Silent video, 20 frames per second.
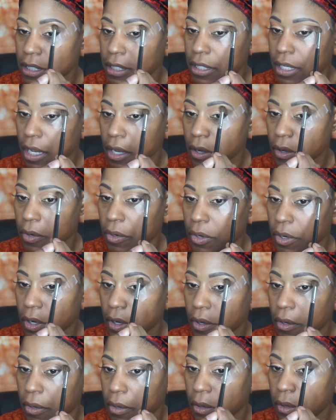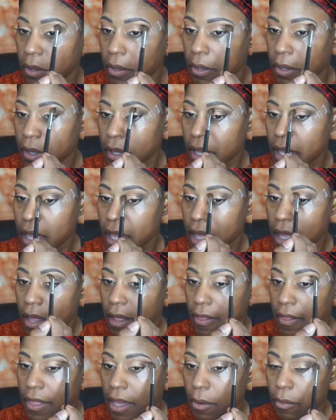young girl
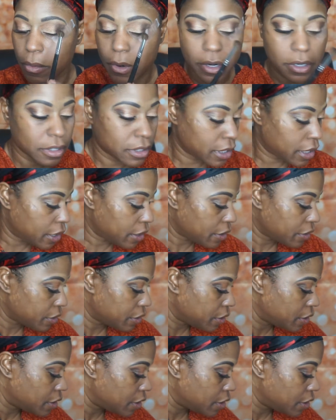that worked there,